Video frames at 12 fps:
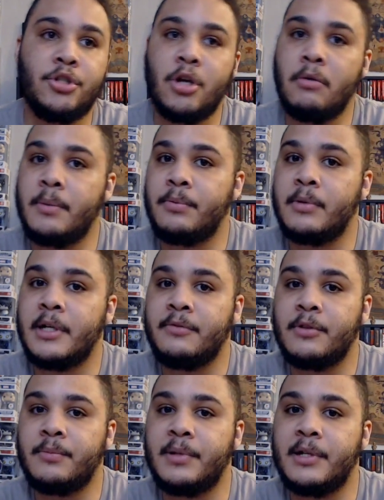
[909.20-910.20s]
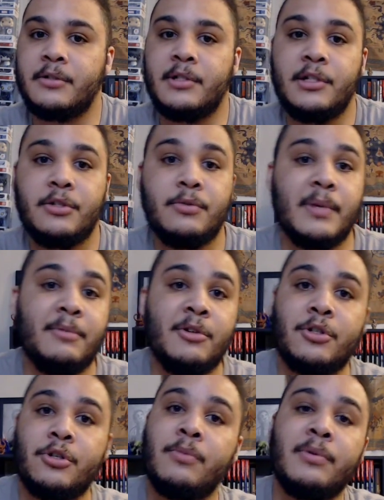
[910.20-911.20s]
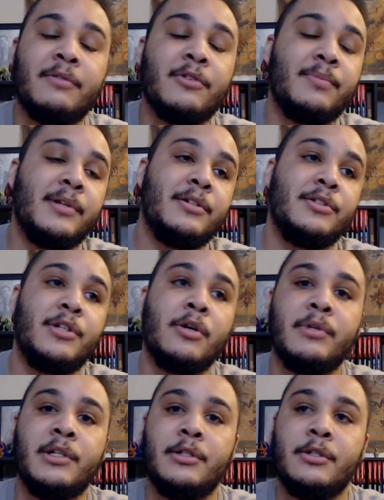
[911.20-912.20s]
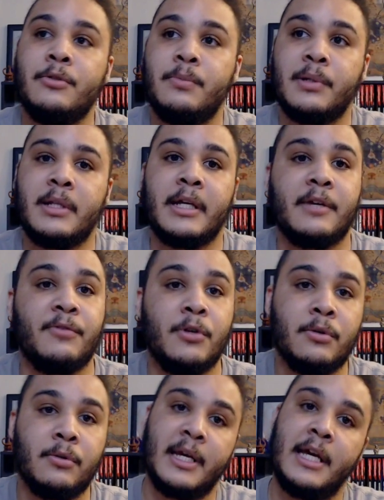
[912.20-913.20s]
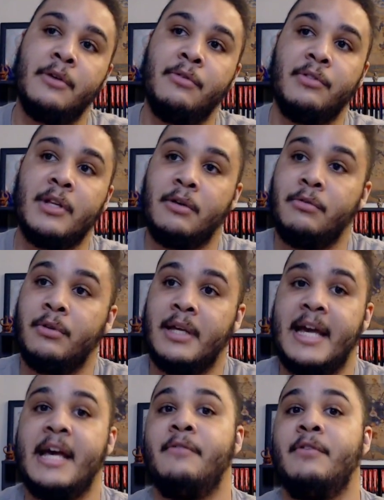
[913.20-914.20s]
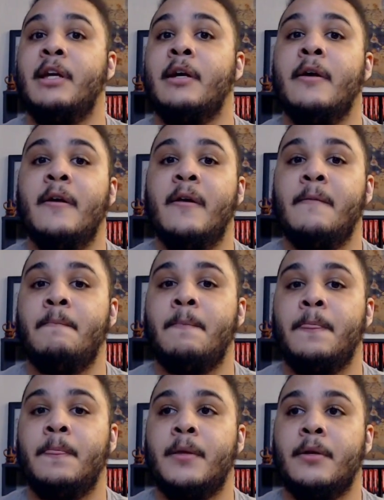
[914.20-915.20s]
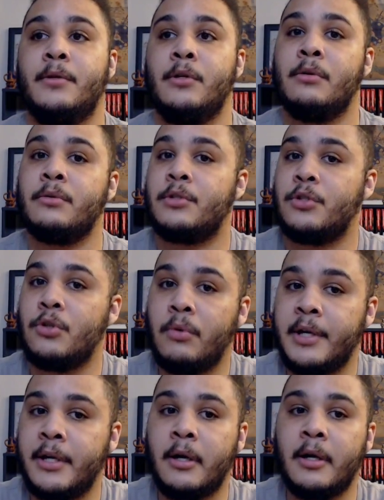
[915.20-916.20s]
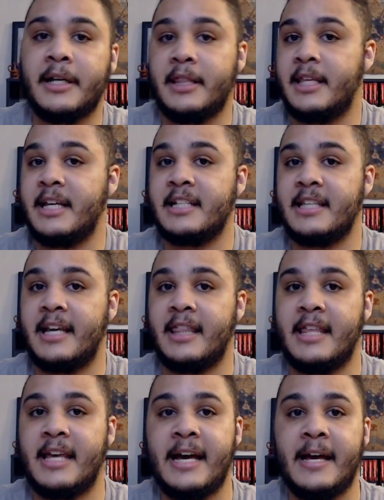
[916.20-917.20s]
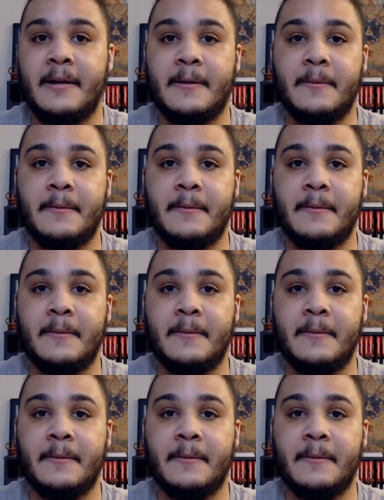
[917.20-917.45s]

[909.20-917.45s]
up whenever the players need you. Maybe you show up whenever the players don't need you. But like, if you're okay with not really having, your own story arc and things like that,